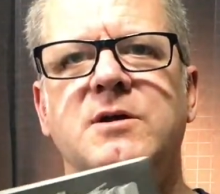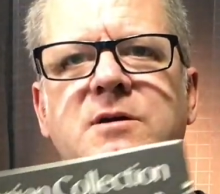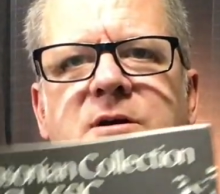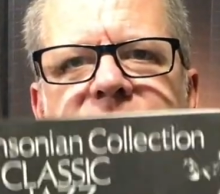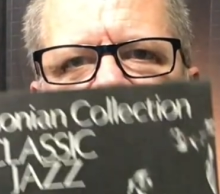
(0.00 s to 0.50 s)

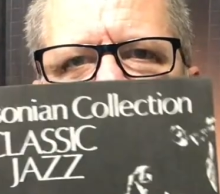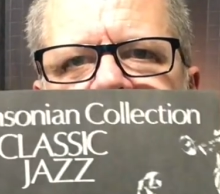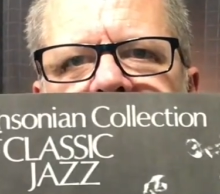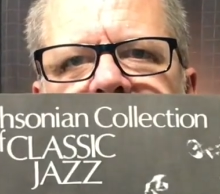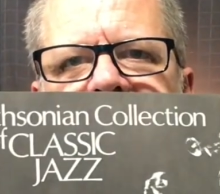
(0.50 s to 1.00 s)
of liner
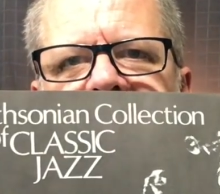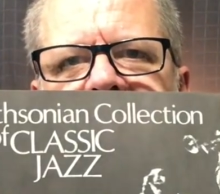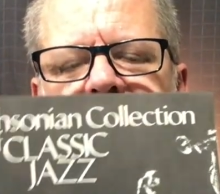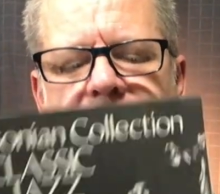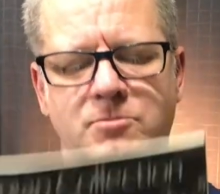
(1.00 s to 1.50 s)
notes,
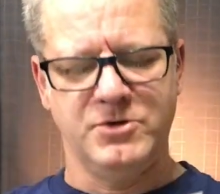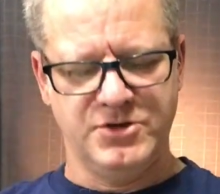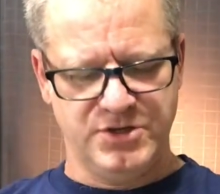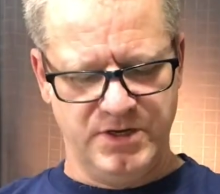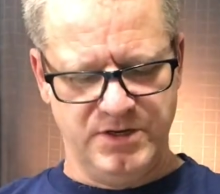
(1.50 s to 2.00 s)

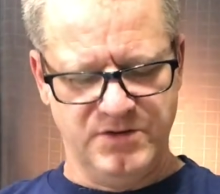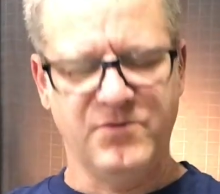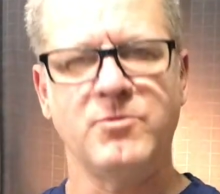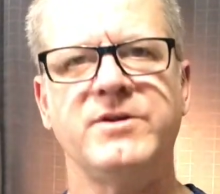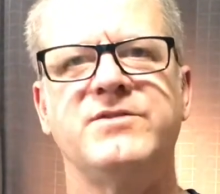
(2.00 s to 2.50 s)
which is
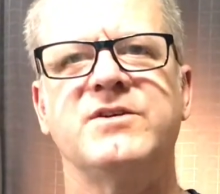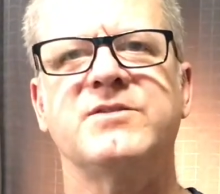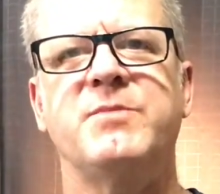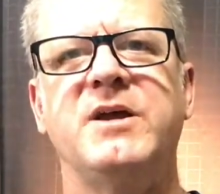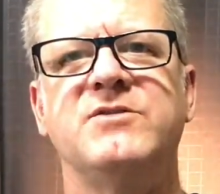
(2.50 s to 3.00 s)
46
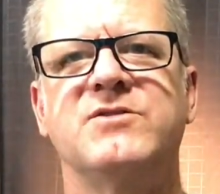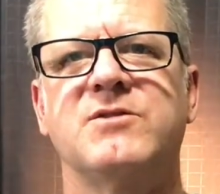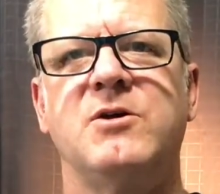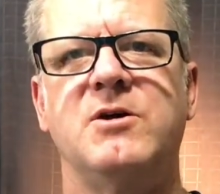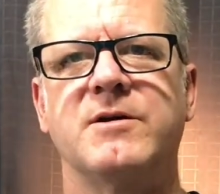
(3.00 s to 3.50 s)
pages
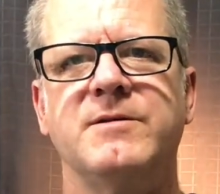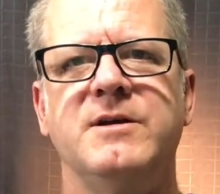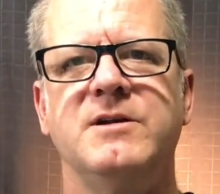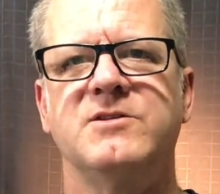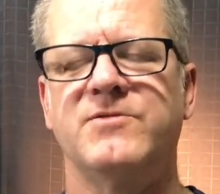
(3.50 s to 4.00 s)
long.
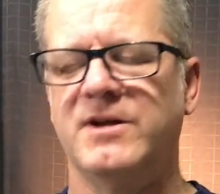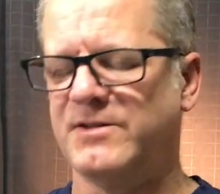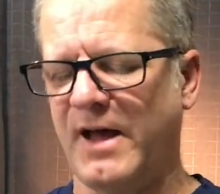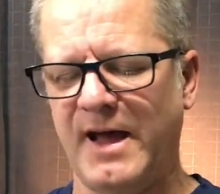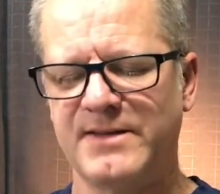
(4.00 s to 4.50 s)
It's
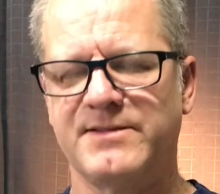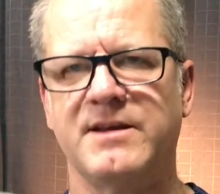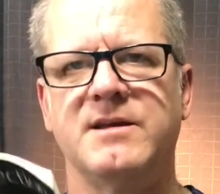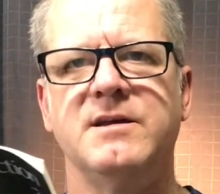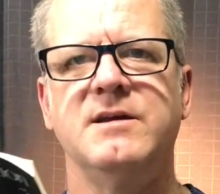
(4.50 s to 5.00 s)

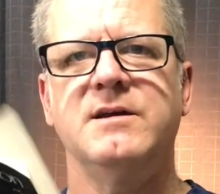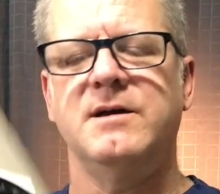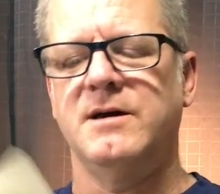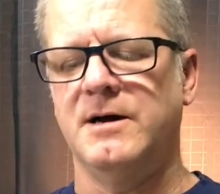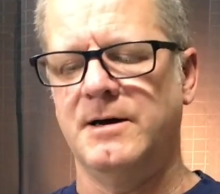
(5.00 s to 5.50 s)
fantastic.
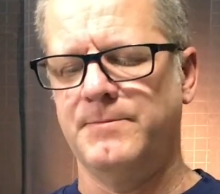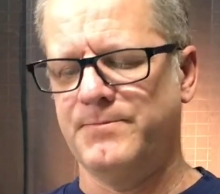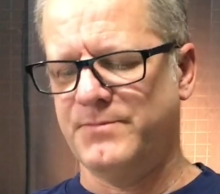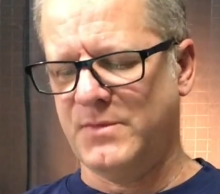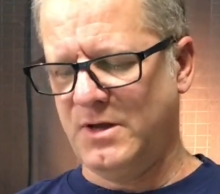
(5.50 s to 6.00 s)

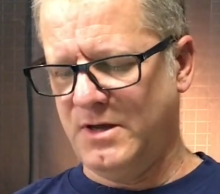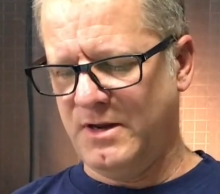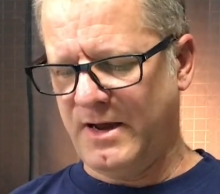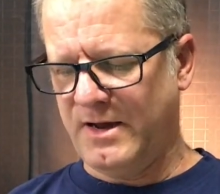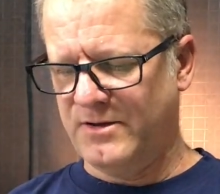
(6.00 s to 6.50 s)
It
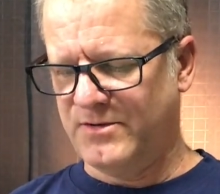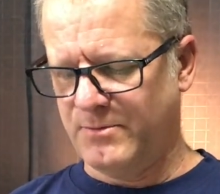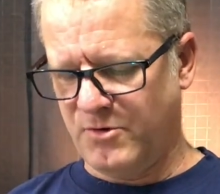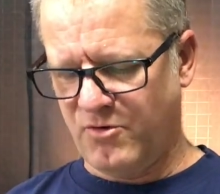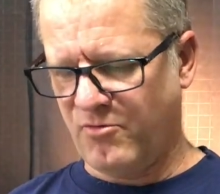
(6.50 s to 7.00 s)
has
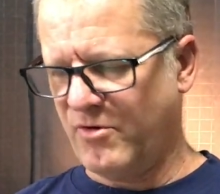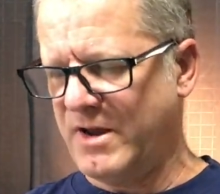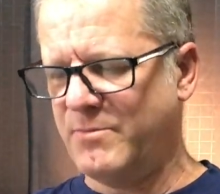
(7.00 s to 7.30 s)
some great